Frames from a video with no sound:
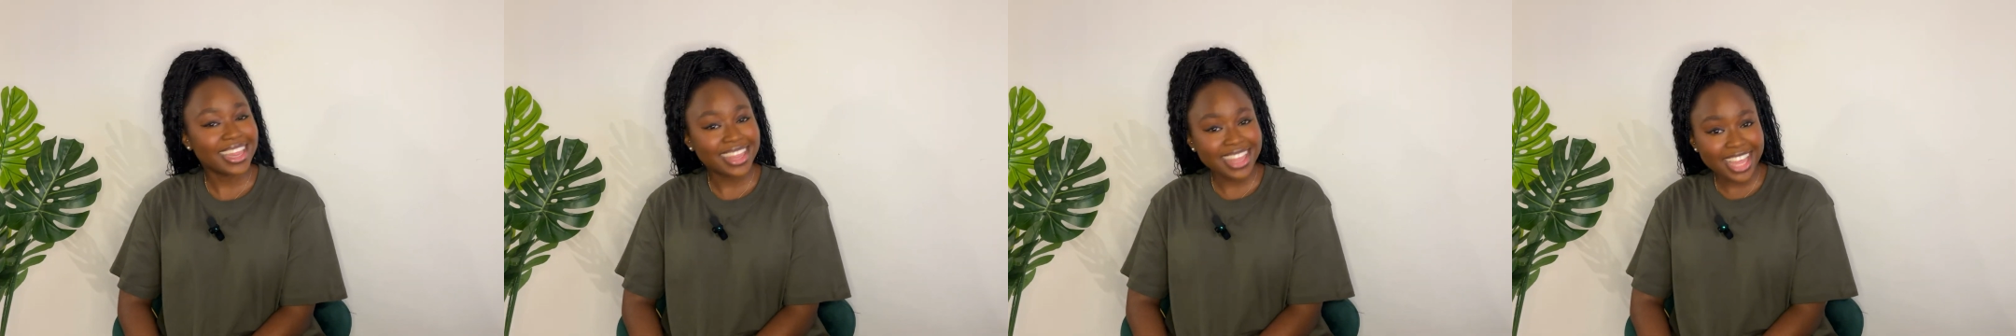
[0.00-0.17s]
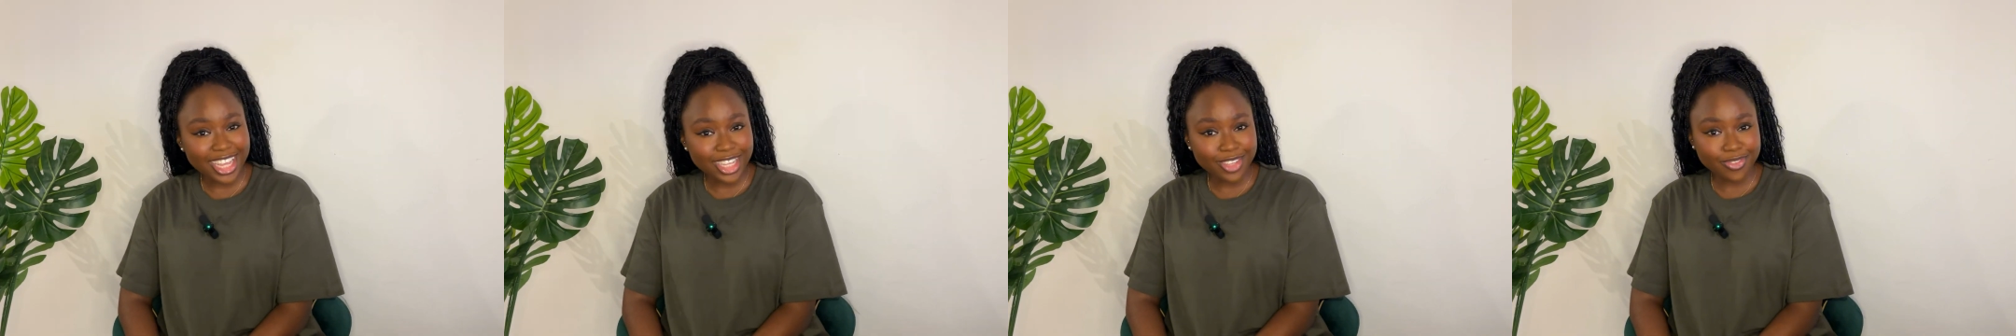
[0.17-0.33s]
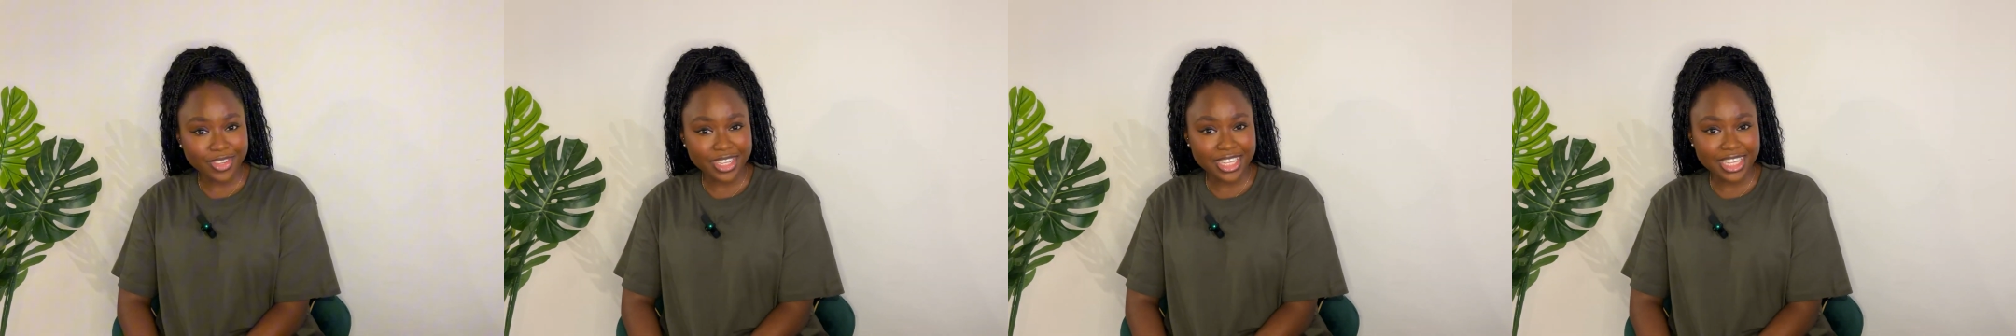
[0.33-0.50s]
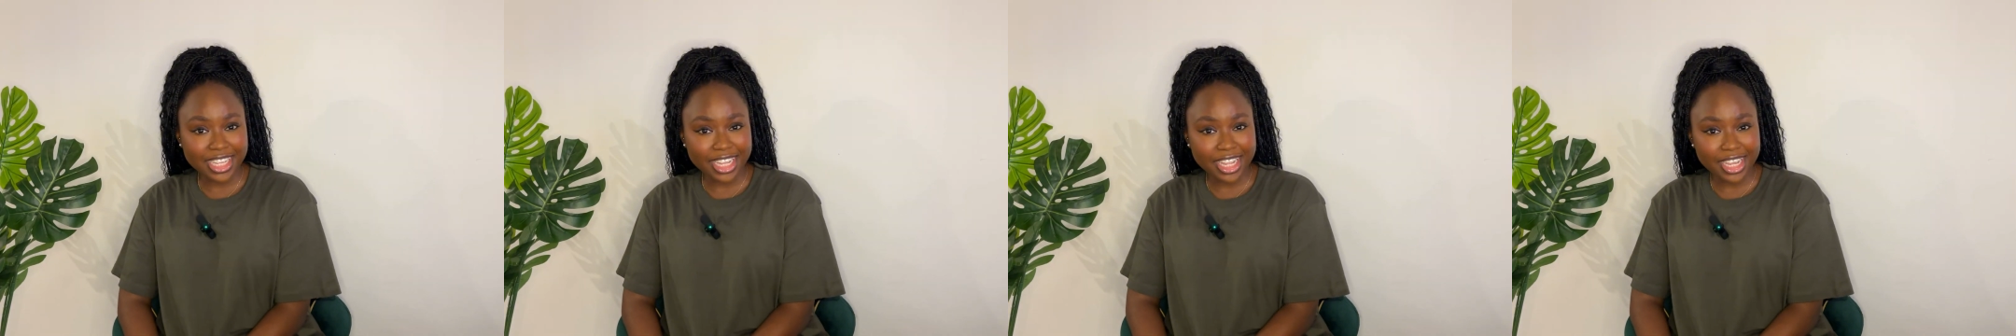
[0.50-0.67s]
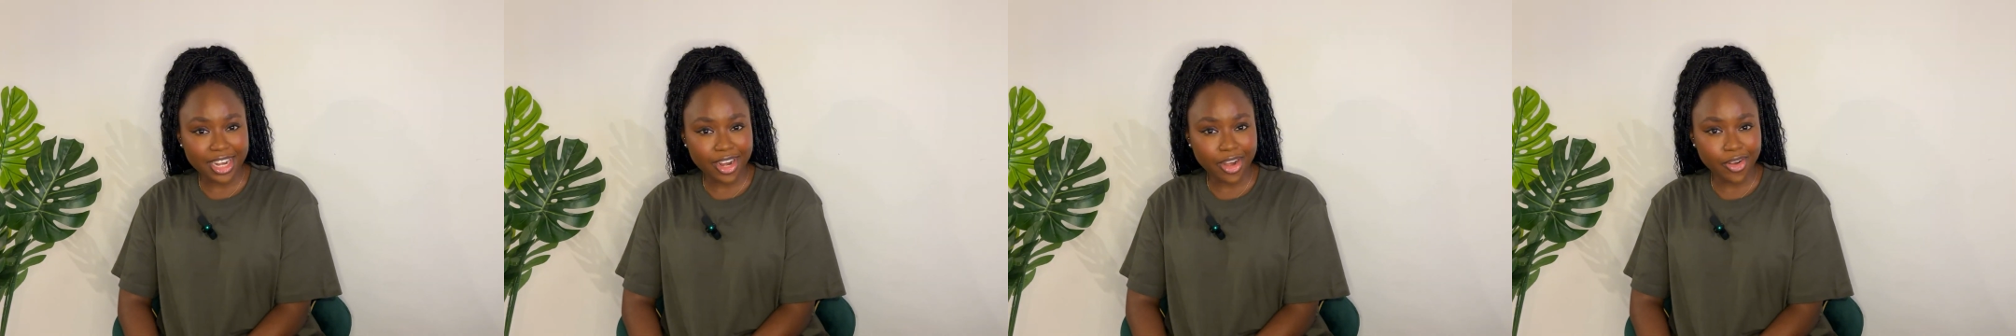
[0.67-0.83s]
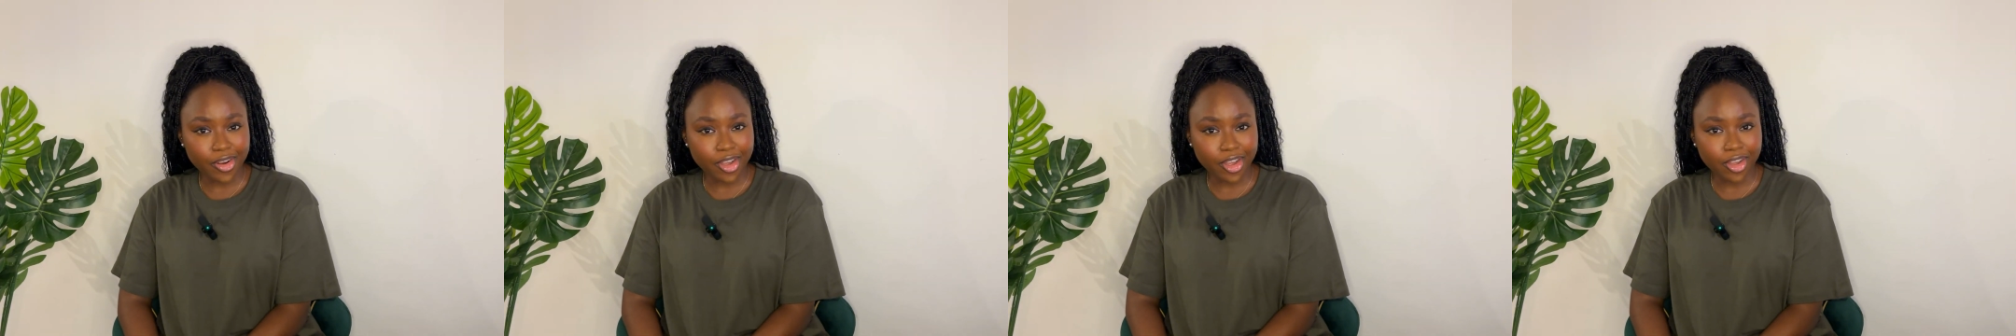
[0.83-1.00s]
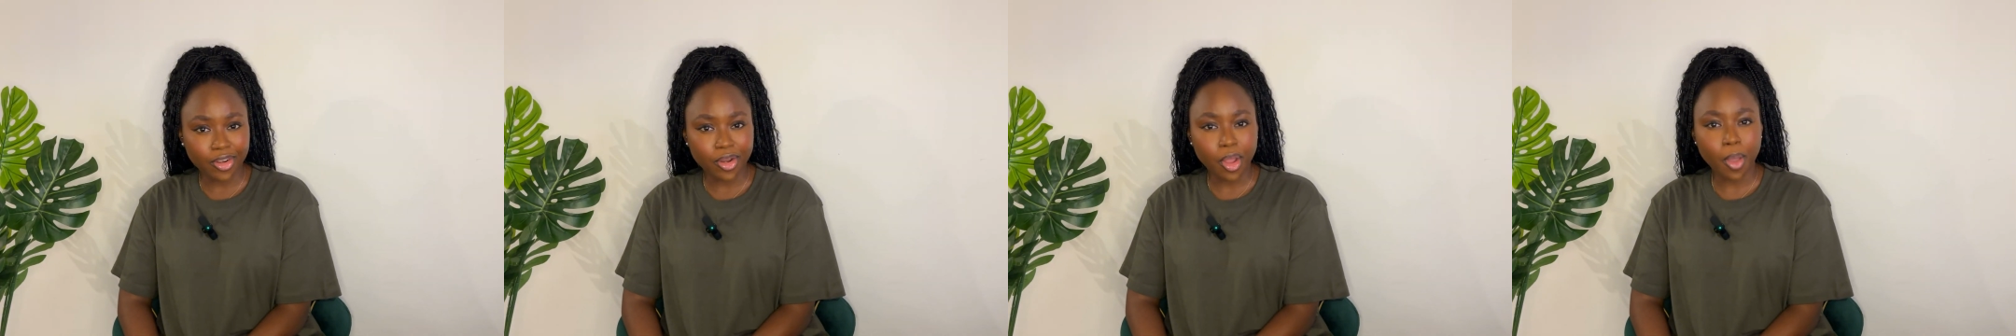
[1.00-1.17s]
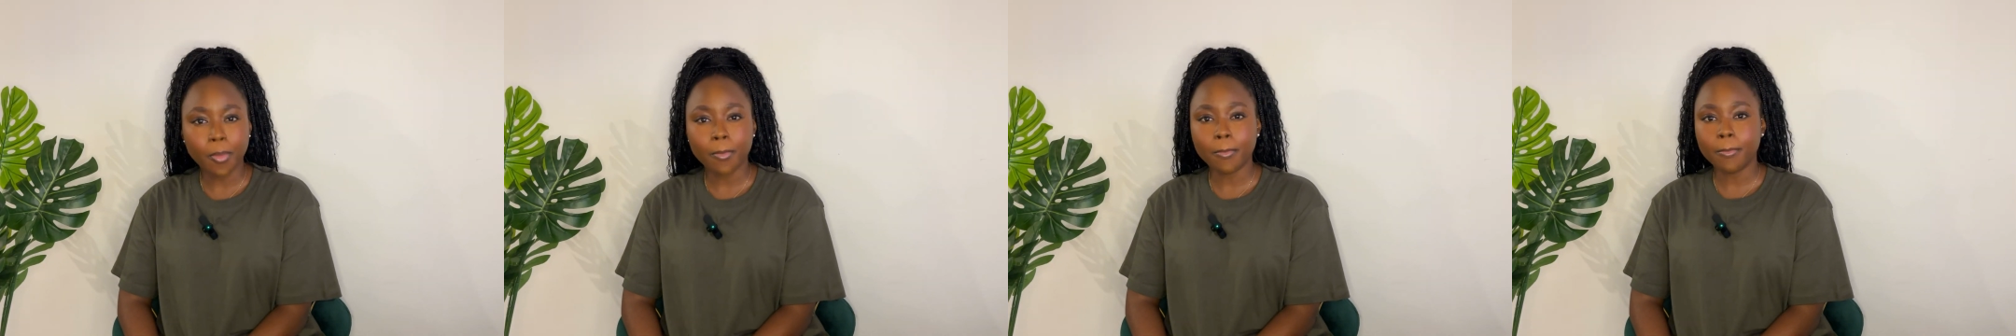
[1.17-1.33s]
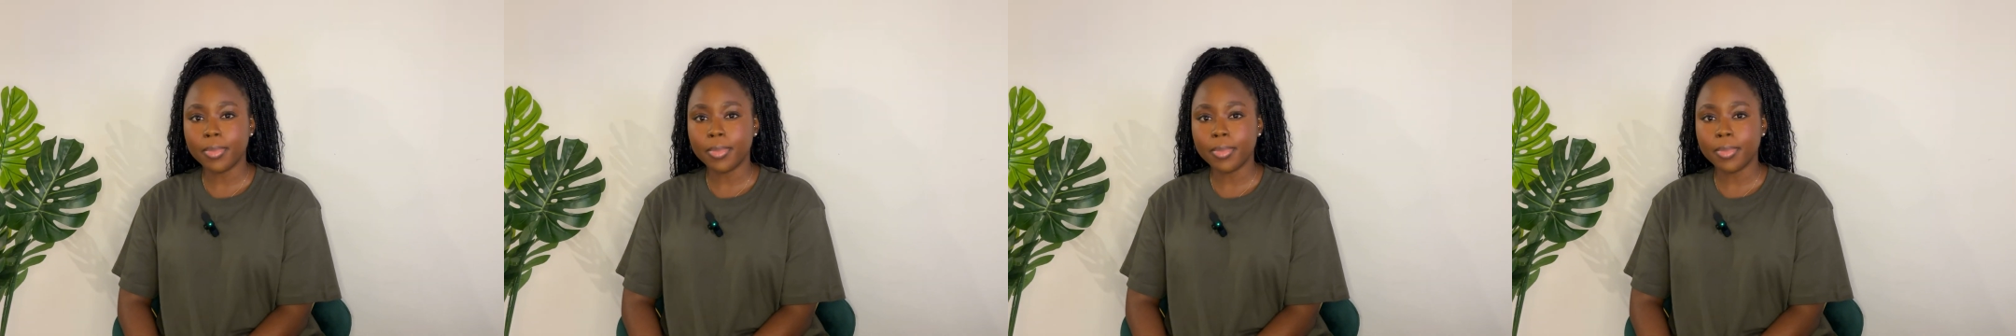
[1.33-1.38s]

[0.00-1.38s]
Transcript: Thanks for sticking around.